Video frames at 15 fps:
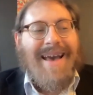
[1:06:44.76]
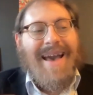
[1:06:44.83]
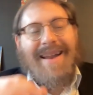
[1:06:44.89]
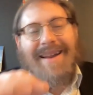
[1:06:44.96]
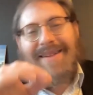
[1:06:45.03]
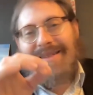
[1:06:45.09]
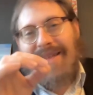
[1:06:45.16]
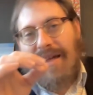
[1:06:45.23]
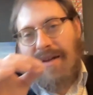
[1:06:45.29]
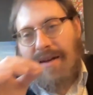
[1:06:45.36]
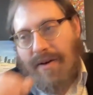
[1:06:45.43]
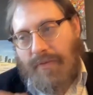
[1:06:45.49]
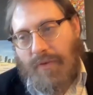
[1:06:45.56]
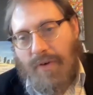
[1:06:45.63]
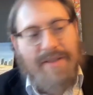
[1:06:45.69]
And it's that
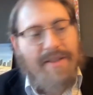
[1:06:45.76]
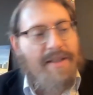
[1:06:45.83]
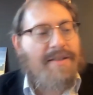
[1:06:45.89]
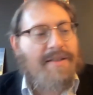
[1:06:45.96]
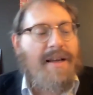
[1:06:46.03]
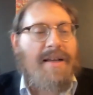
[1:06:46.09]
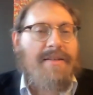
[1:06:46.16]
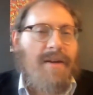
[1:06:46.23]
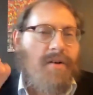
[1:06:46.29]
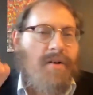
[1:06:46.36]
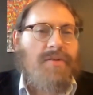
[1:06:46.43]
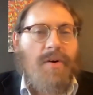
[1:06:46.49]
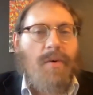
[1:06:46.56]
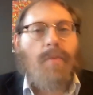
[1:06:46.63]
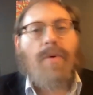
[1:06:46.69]
inner voice that says, "Oh,
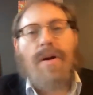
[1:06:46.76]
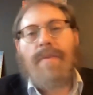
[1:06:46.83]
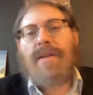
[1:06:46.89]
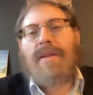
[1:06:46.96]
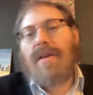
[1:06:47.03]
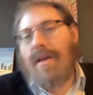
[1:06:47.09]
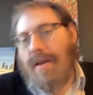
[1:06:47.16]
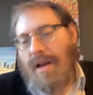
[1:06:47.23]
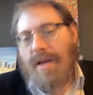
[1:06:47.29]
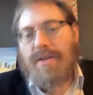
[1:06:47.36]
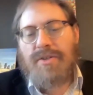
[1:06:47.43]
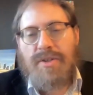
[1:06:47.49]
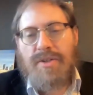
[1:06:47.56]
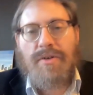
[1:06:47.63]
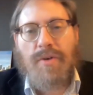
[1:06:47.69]
don't worry about the
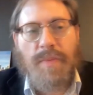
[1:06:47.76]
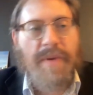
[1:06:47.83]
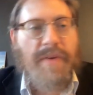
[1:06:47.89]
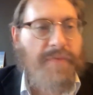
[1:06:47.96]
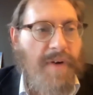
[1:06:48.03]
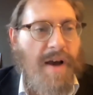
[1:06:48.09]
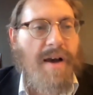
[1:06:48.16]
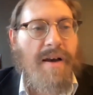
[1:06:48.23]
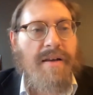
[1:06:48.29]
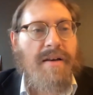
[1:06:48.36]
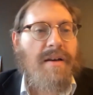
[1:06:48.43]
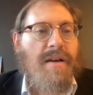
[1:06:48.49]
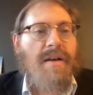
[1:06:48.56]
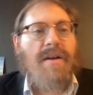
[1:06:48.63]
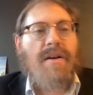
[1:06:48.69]
connection. You'll be
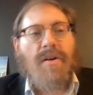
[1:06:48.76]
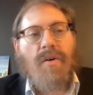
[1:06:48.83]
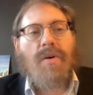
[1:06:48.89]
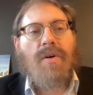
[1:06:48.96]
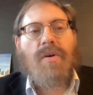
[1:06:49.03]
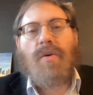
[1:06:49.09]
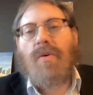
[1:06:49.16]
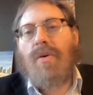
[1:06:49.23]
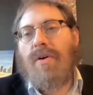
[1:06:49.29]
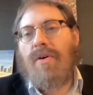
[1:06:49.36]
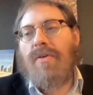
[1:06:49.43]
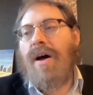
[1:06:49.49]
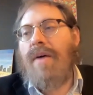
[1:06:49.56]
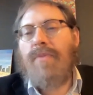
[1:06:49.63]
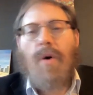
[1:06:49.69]
fine." Or,
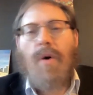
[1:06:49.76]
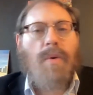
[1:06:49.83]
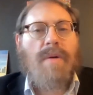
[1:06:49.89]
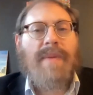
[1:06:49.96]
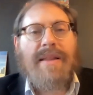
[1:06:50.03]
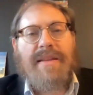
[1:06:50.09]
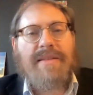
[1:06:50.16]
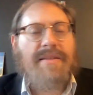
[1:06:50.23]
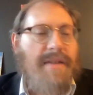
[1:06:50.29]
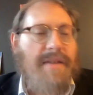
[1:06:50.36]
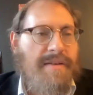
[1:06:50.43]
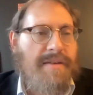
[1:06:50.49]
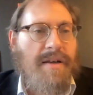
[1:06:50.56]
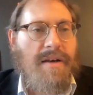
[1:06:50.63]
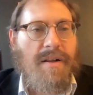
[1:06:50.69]
or um, don't worry about this
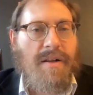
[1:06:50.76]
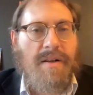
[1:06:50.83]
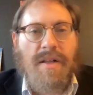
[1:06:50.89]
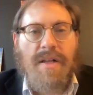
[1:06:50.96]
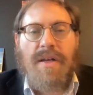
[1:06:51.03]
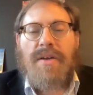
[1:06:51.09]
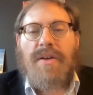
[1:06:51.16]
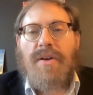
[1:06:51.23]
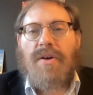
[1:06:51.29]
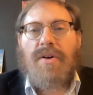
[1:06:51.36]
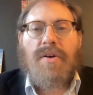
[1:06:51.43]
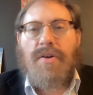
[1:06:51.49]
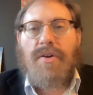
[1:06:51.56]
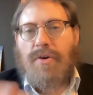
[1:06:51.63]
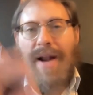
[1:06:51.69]
detail.
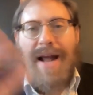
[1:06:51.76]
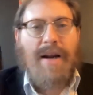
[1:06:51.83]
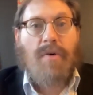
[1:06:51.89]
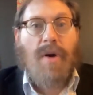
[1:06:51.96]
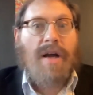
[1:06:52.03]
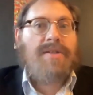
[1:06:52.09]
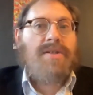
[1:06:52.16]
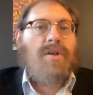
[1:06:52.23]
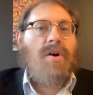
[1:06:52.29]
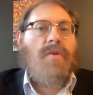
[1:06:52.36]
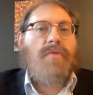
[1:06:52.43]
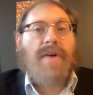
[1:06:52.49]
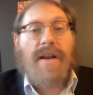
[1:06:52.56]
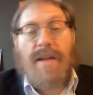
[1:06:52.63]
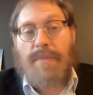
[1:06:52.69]
You're you're not crossing
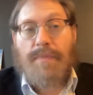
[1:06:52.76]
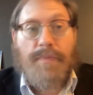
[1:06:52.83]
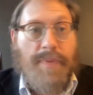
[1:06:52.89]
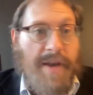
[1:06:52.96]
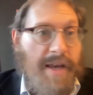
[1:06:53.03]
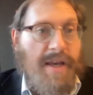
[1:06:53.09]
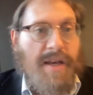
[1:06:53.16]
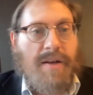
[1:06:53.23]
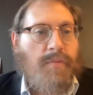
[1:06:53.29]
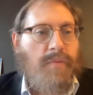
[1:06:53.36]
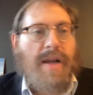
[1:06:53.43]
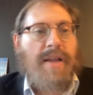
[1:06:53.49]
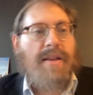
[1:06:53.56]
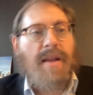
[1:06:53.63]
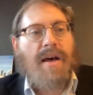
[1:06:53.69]
over any big
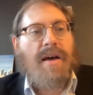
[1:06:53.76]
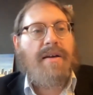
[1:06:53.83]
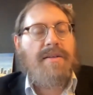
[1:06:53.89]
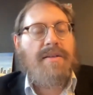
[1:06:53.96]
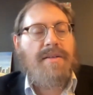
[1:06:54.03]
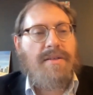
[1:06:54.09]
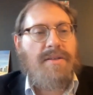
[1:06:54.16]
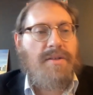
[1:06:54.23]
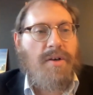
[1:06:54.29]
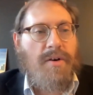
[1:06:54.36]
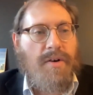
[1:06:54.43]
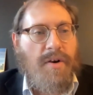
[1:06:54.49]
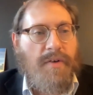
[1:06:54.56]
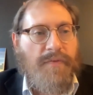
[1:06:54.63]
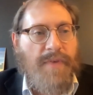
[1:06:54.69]
red lines. It's
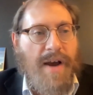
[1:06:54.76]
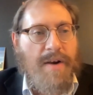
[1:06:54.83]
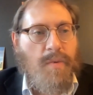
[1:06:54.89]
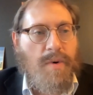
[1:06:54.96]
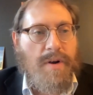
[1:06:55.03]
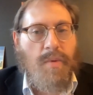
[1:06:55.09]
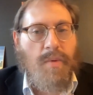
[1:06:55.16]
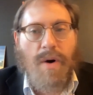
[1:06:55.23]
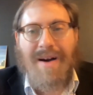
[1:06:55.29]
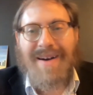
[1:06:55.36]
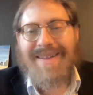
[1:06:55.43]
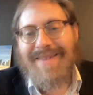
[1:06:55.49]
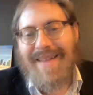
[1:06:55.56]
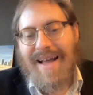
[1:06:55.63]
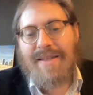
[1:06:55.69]
you're you're fine where you are.
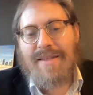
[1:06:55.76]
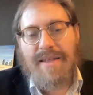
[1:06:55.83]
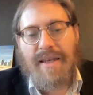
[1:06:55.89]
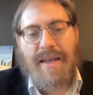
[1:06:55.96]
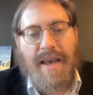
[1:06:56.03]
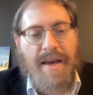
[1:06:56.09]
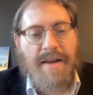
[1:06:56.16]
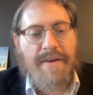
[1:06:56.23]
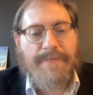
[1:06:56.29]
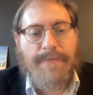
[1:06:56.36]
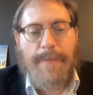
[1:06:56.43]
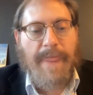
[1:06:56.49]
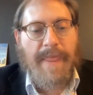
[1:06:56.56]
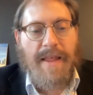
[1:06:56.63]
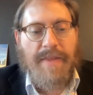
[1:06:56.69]
And that's again
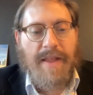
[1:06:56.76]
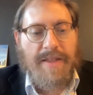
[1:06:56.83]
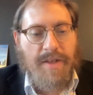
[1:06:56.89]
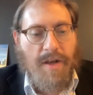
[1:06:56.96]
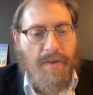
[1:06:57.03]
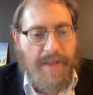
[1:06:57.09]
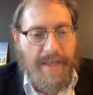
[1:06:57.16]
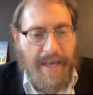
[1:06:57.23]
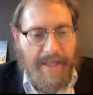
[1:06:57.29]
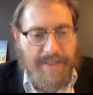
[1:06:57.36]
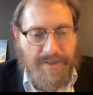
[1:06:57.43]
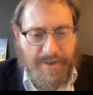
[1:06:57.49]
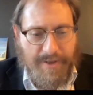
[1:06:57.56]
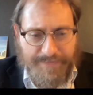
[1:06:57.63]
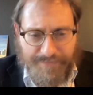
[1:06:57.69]
that's all the
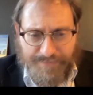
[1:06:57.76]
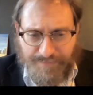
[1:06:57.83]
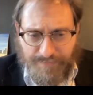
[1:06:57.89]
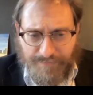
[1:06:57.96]
Yetzer.